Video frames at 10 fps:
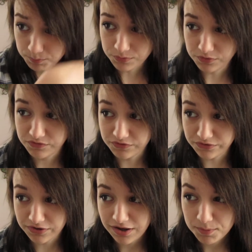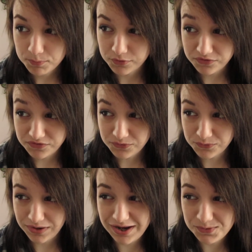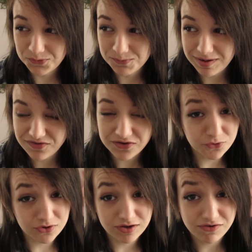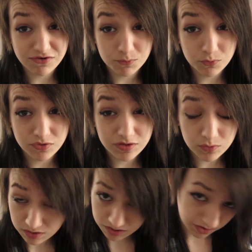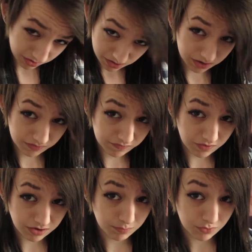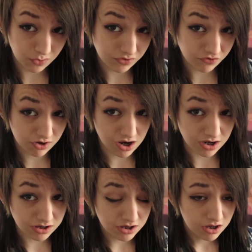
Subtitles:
a romantic relationship with you, odds are I'm going to try.